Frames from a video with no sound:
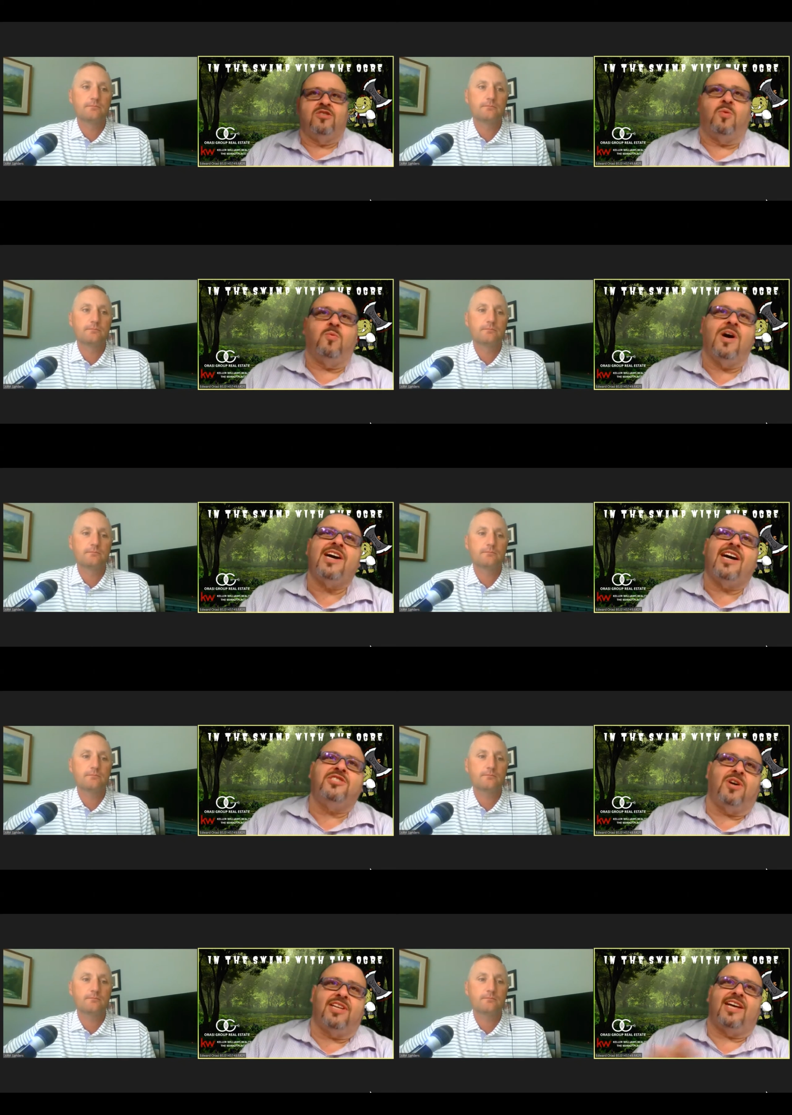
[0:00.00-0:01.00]
Speaker 1: So, what
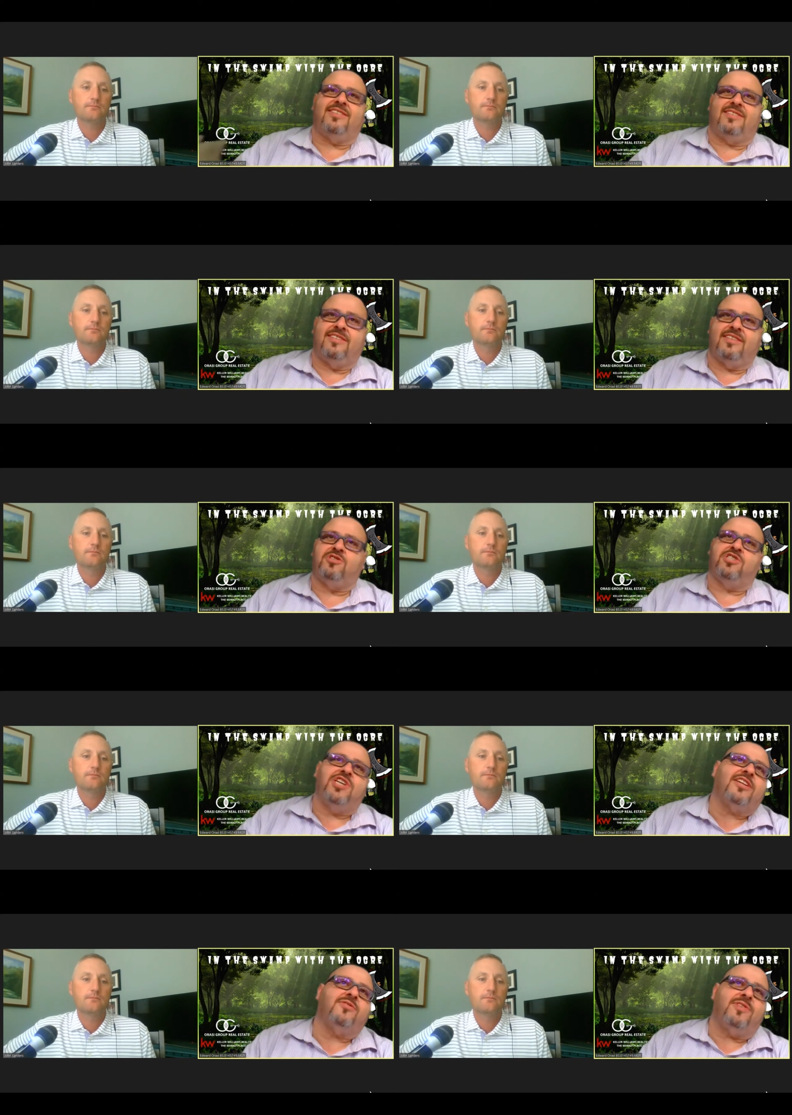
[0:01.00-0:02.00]
got you on this this
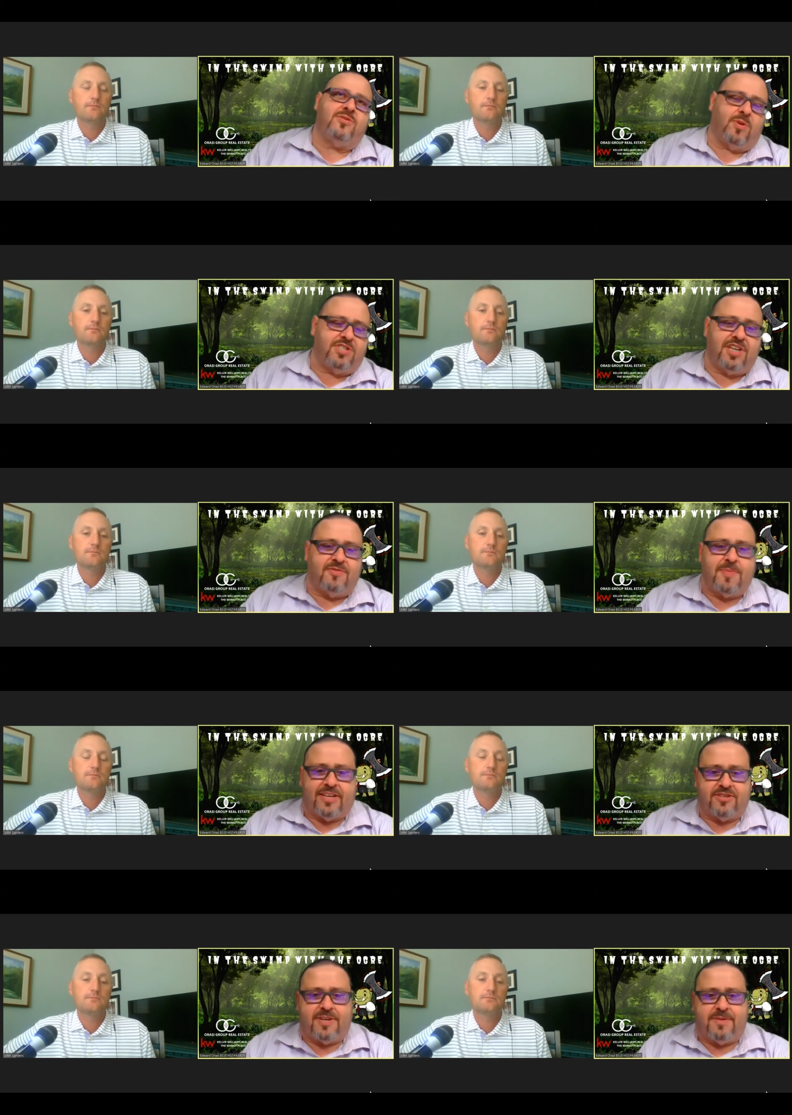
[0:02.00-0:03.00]
trajectory towards self
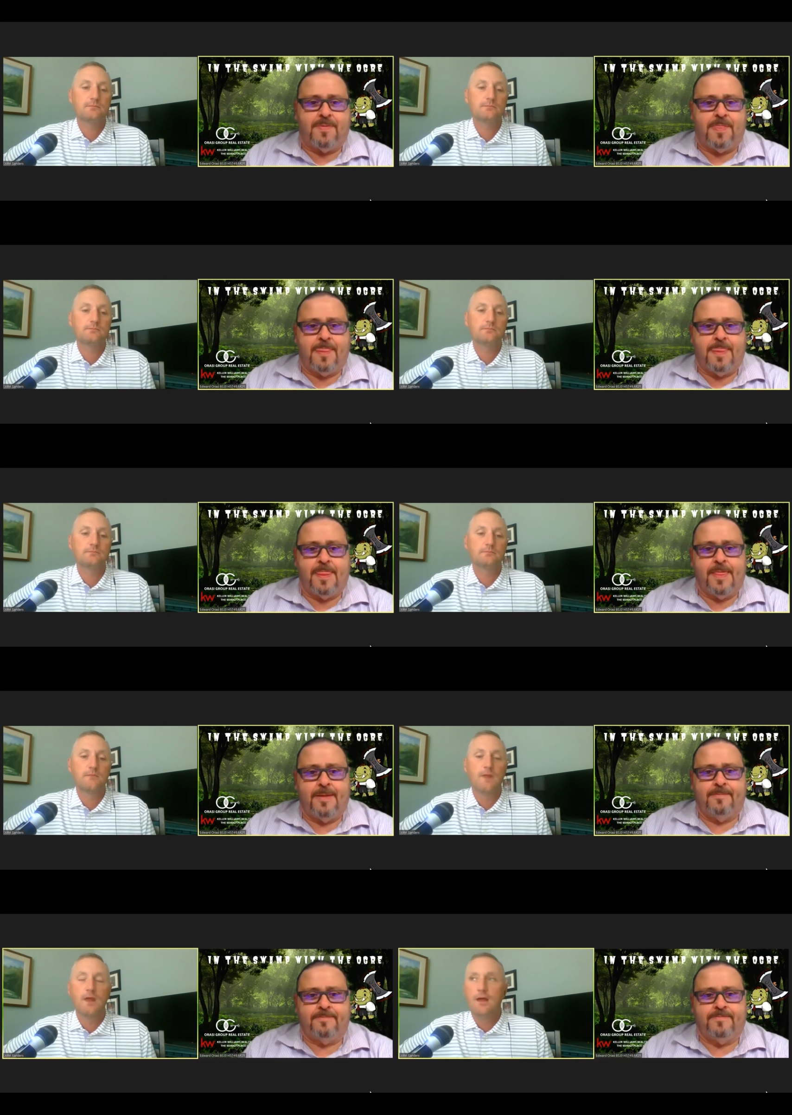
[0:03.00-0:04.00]
mastery?
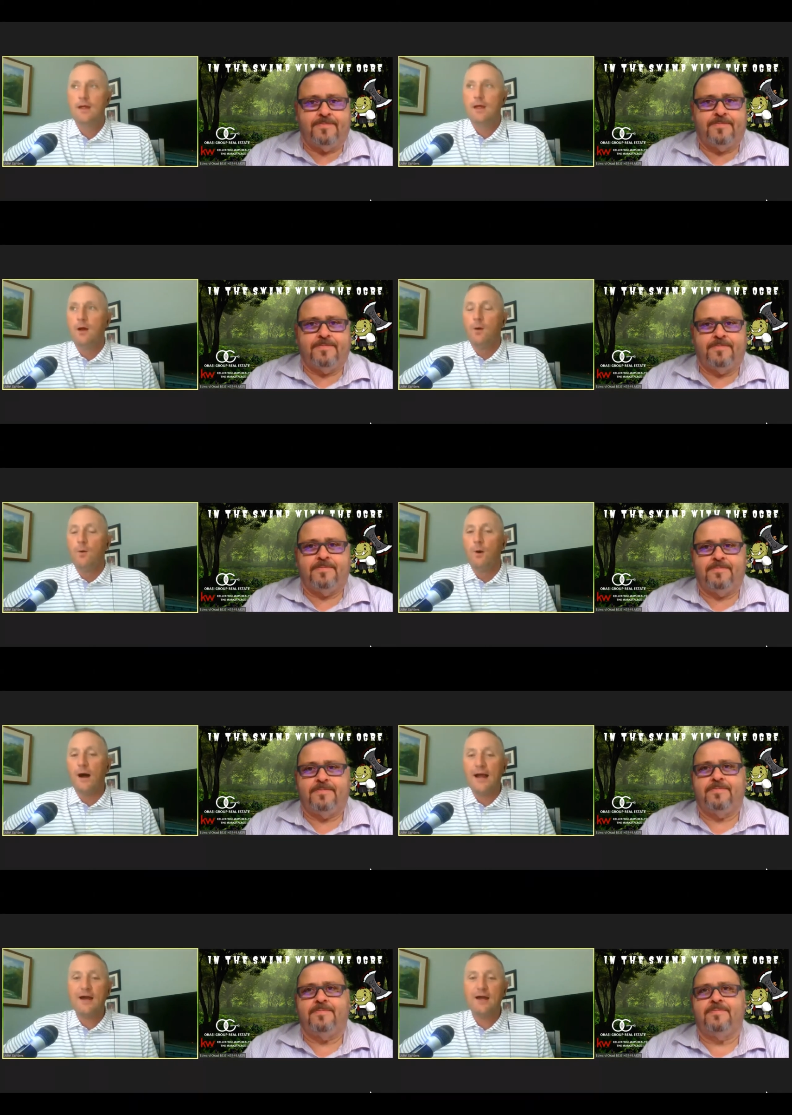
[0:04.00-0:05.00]
Speaker 2: Well,
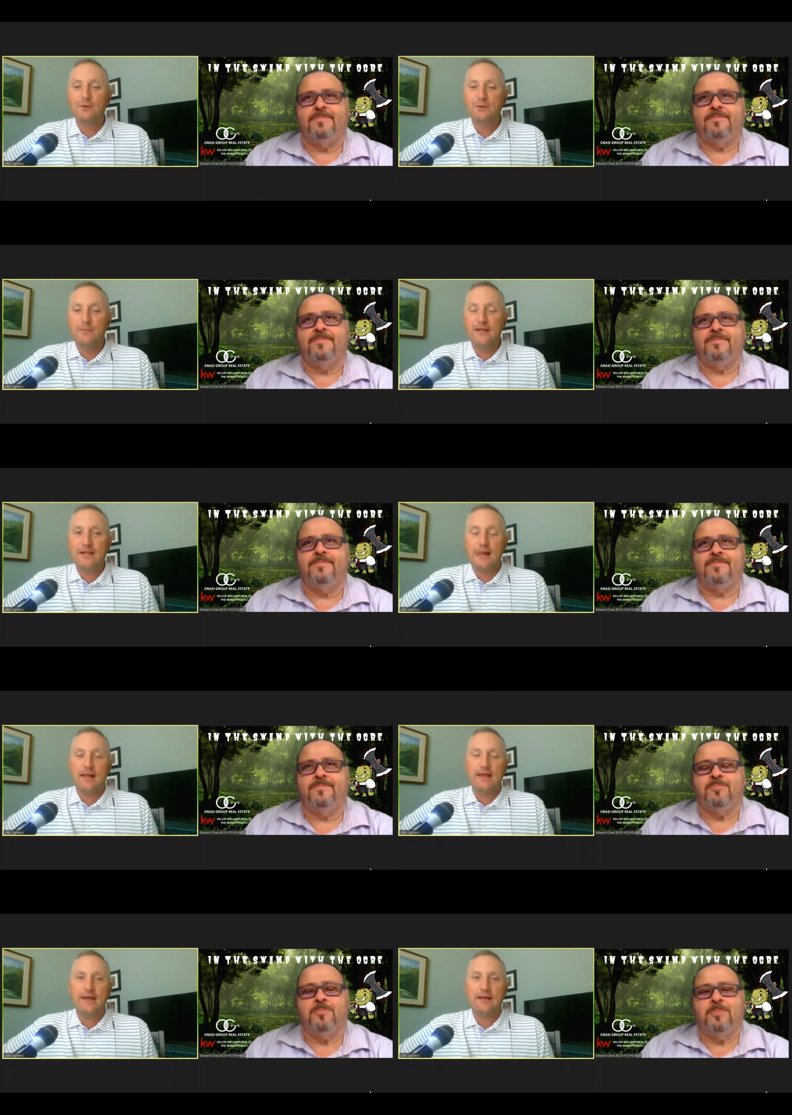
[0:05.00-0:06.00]
I got to admit,
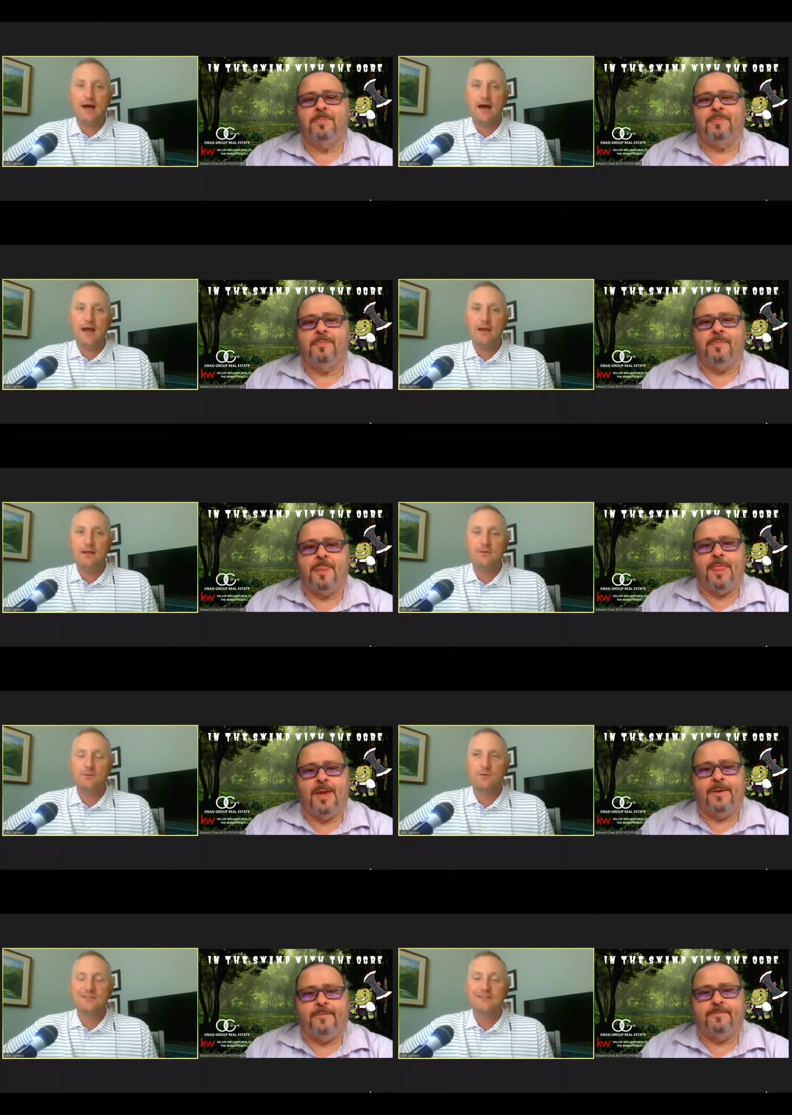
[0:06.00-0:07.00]
and I
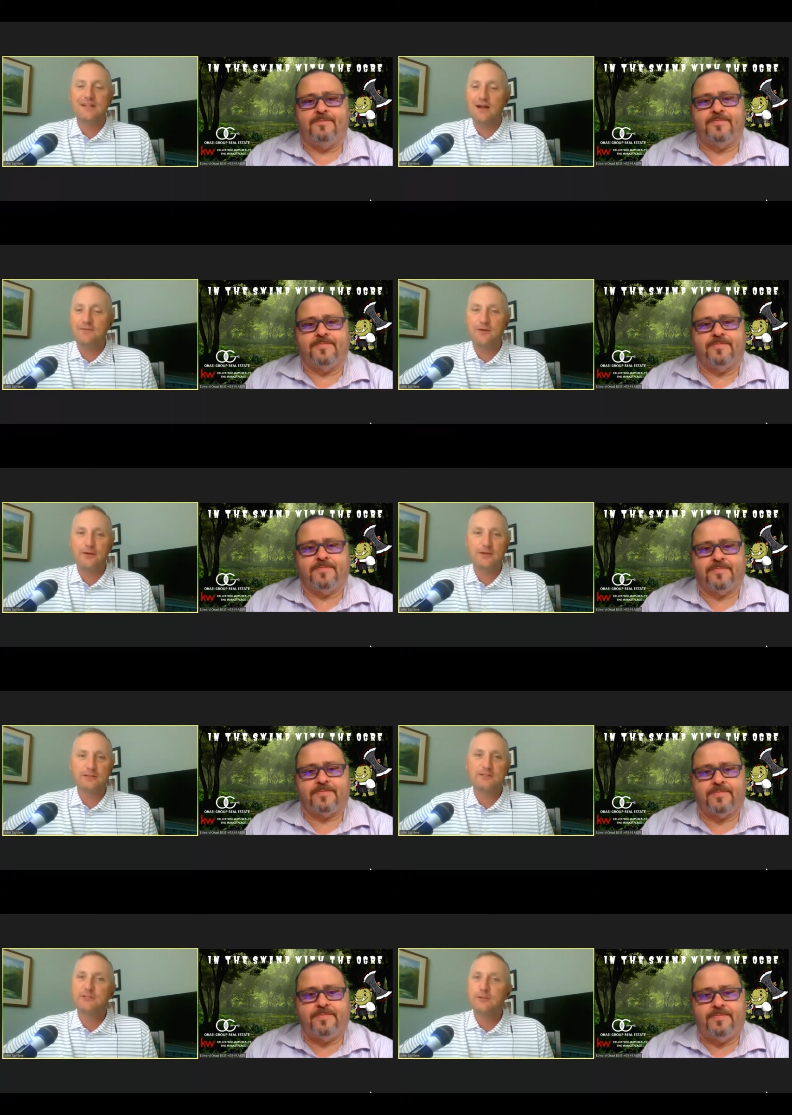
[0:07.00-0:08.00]
was not a very
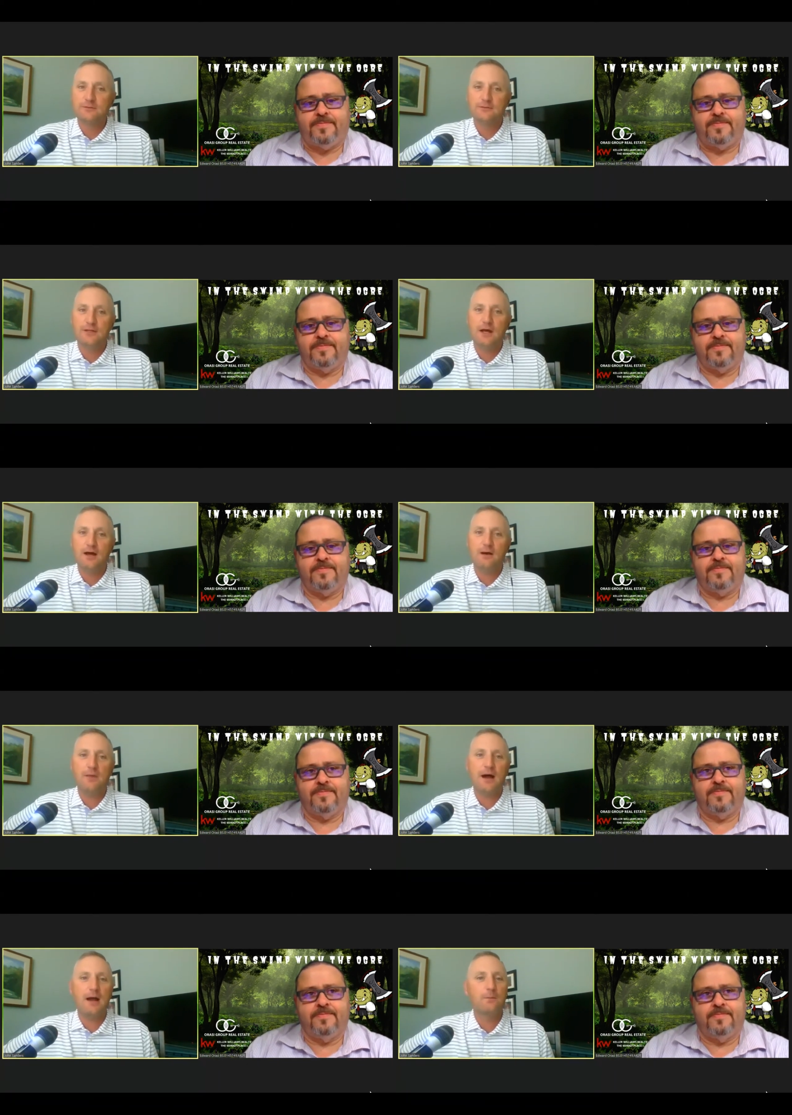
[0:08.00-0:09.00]
good student.
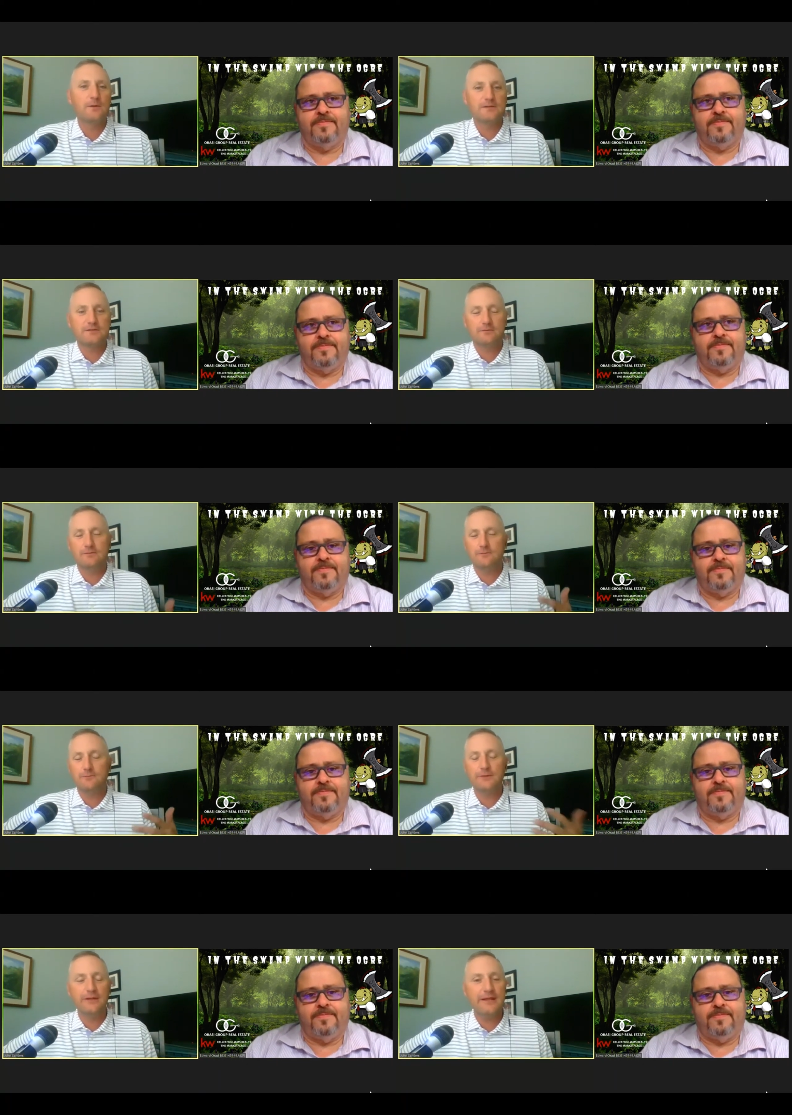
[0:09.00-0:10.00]
Um, I was
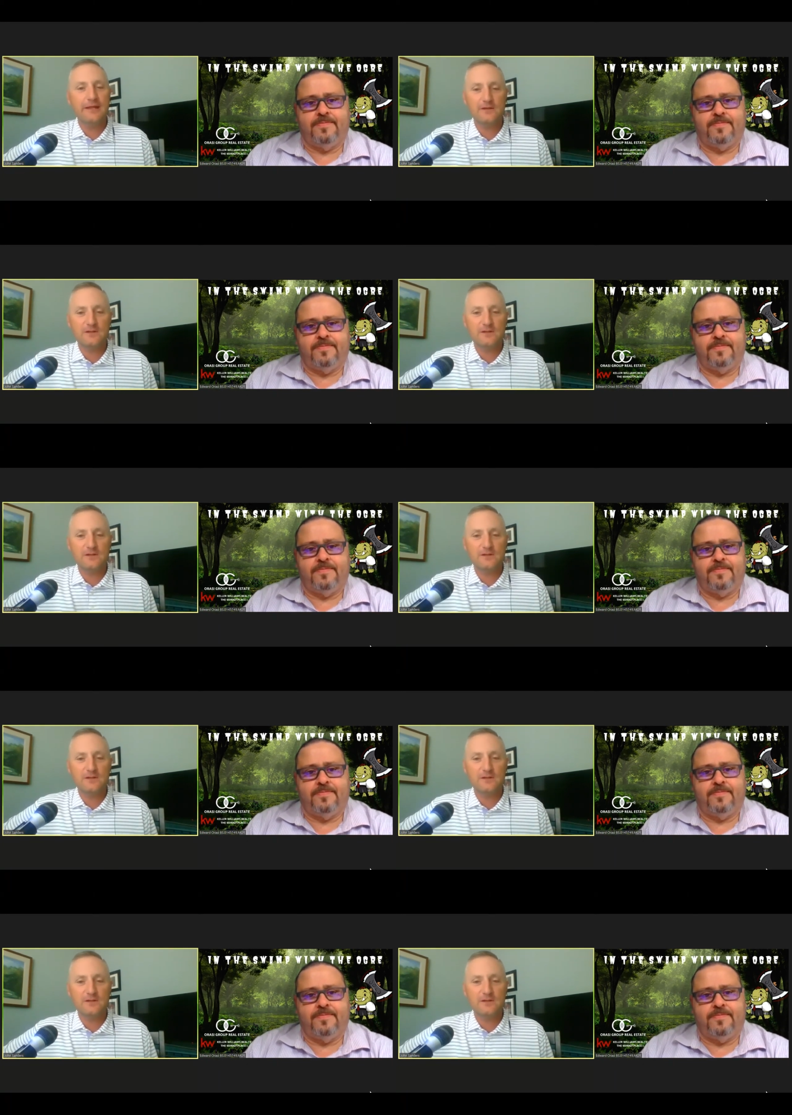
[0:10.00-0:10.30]
really into